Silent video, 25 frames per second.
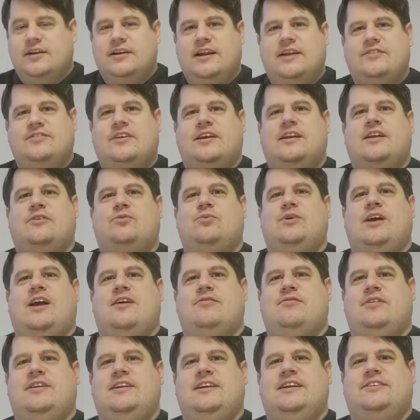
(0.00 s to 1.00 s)
Let's say that we
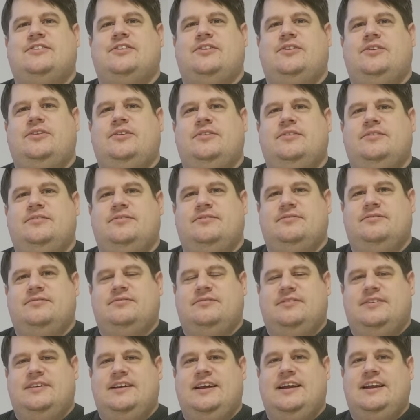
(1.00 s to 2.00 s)
have a little
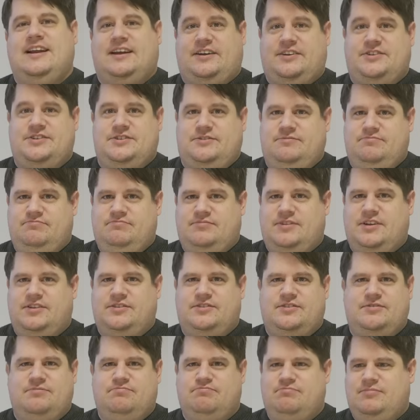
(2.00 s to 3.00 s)
election.
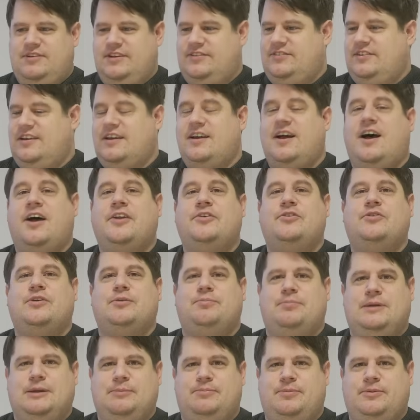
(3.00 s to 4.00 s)
There's, let's say,
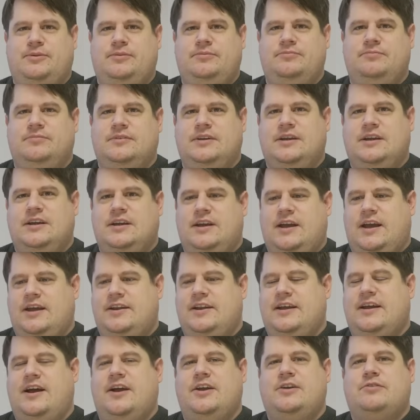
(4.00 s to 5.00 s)
100 people,
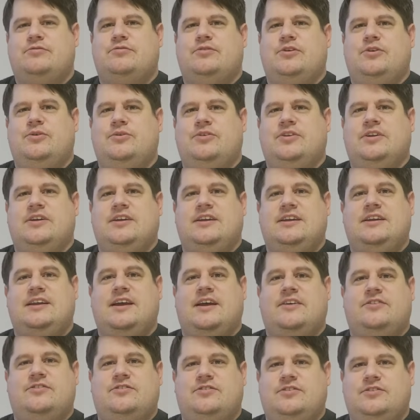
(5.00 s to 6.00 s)
and they either vote
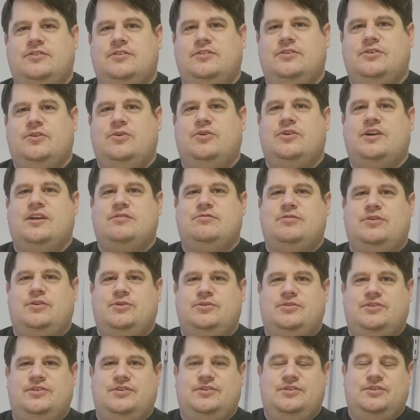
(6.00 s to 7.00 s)
yes or they
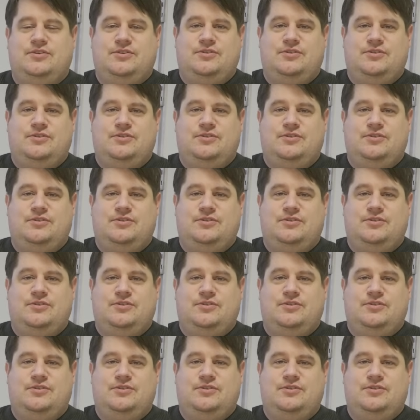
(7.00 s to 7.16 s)
vote